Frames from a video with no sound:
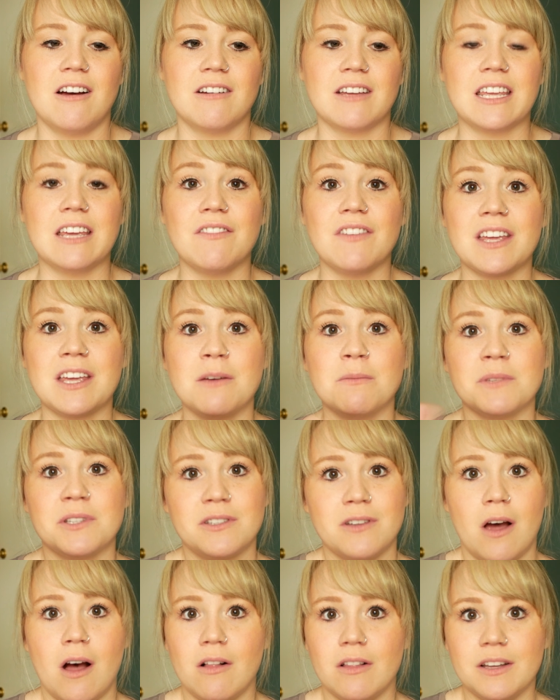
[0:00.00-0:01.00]
giving him
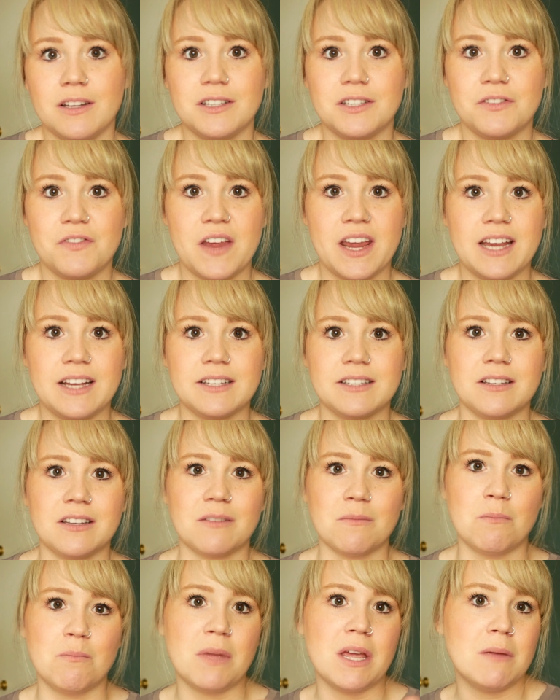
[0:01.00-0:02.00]
solids phase
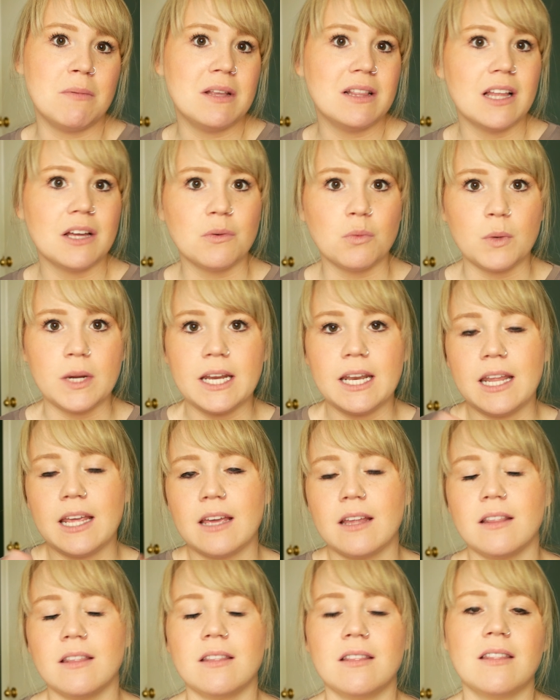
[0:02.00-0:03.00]
and baby-led weaning
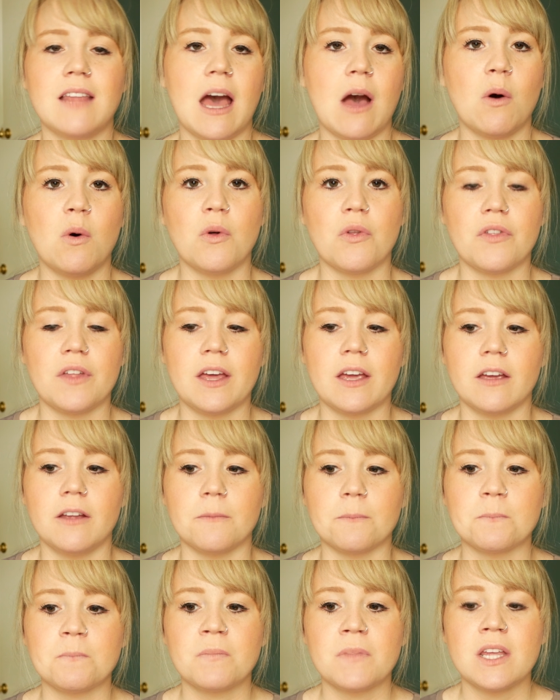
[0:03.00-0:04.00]
and that whole thing.
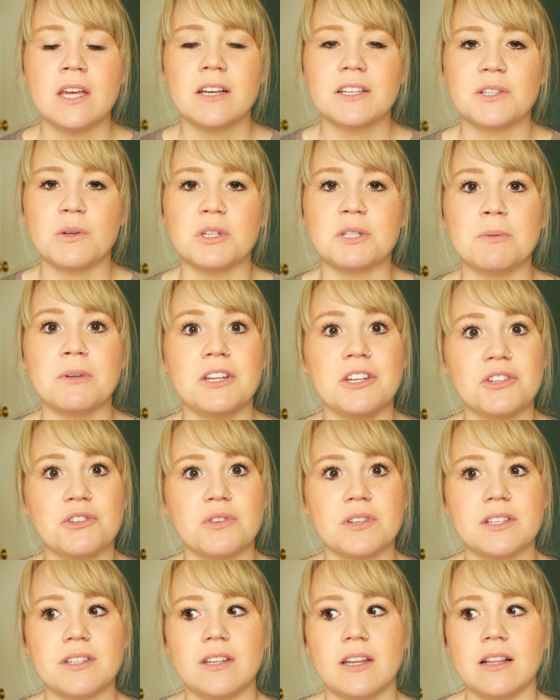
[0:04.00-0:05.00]
And so it's been
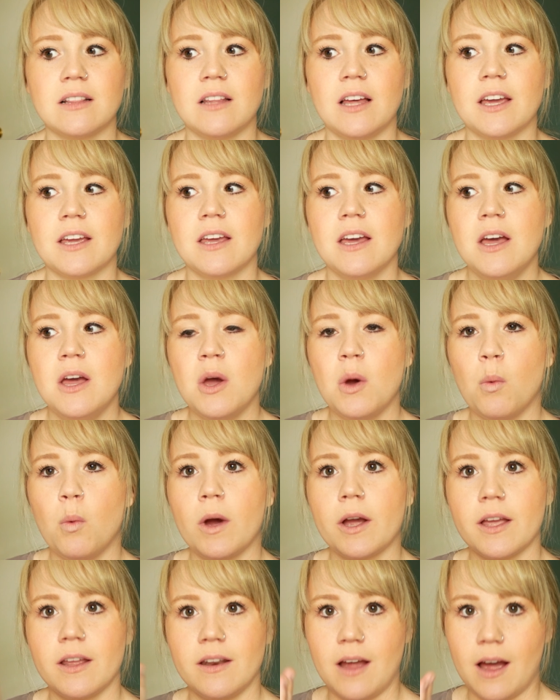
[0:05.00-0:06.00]
interesting, like,
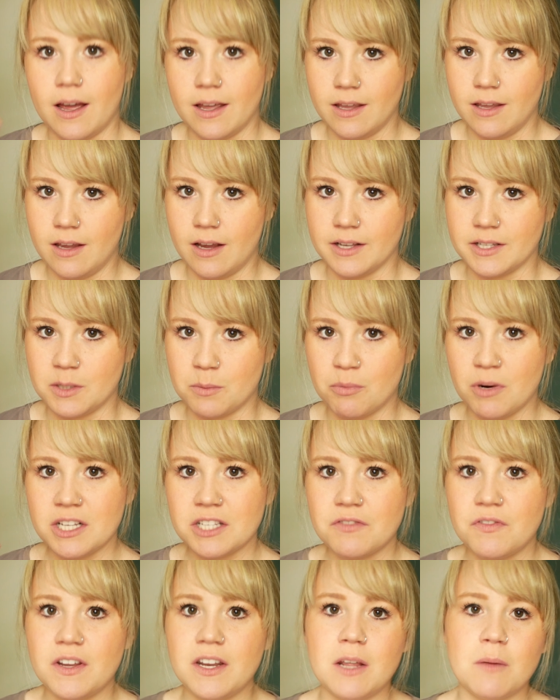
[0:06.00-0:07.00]
what can I eat as a
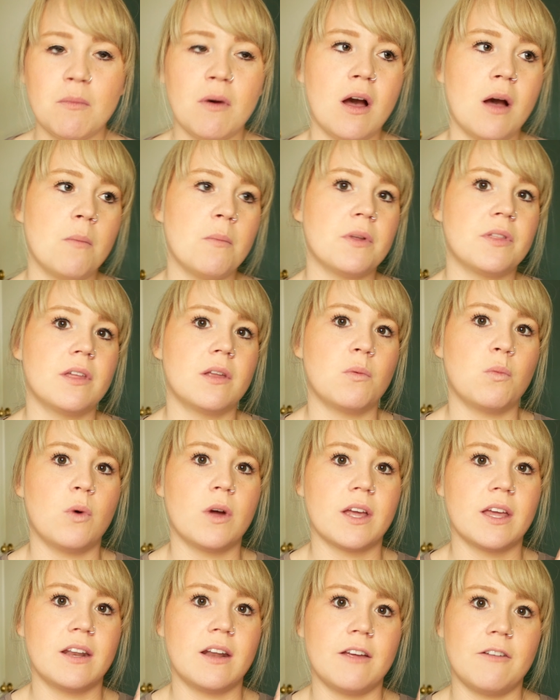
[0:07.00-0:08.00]
breastfeeding mom, but then
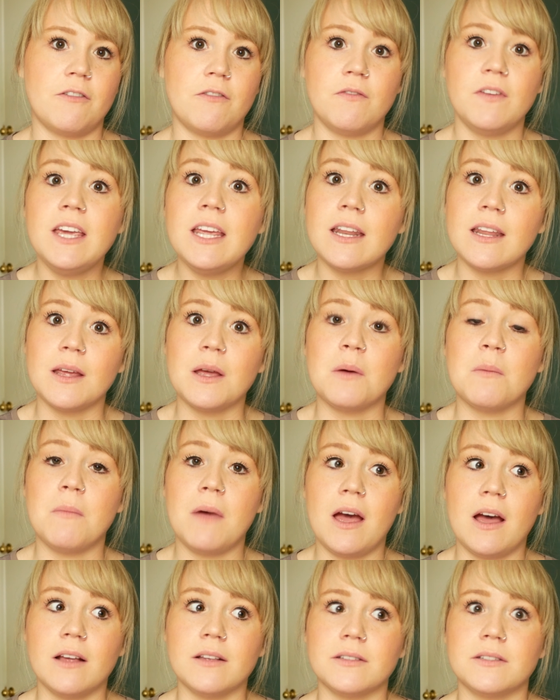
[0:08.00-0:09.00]
what can I feed him
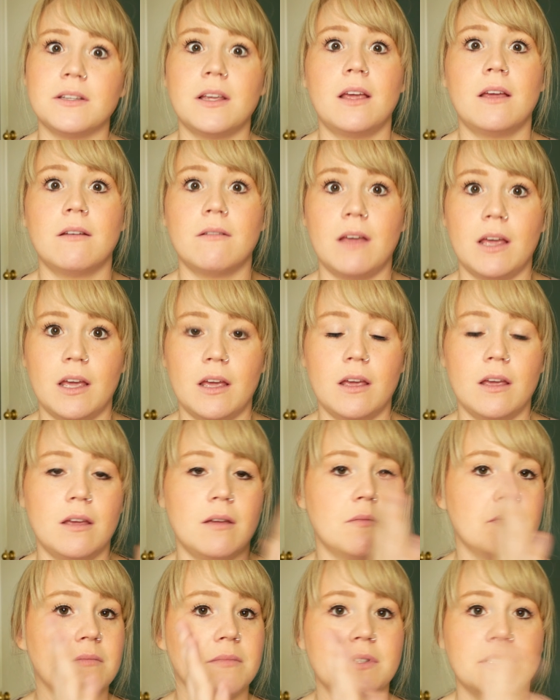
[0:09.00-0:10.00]
as
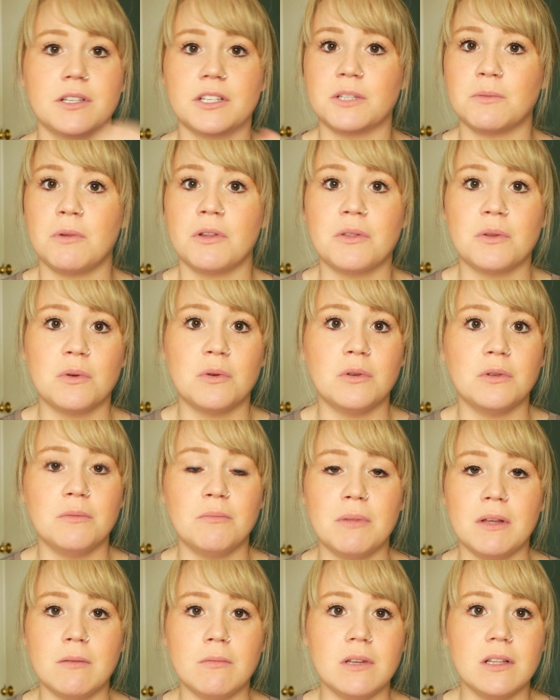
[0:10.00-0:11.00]
a 6-month-old
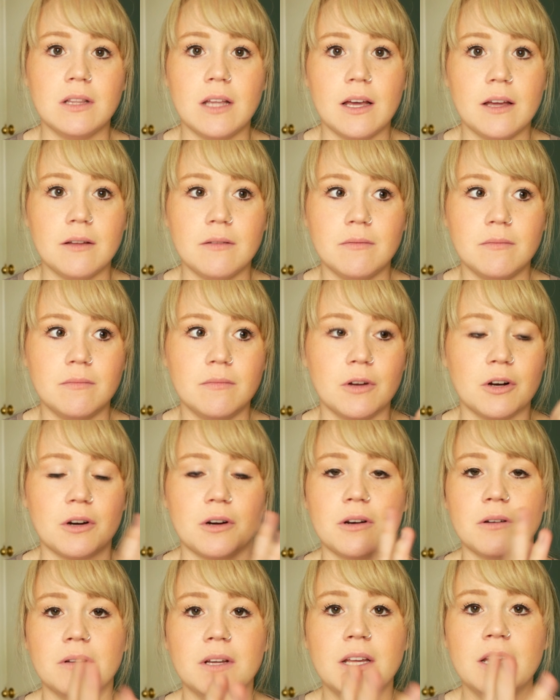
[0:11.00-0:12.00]
baby-led,
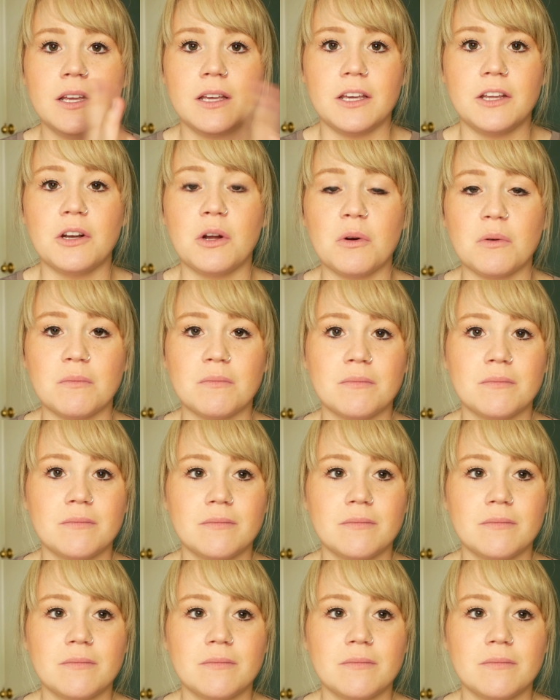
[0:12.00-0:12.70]
or, you know,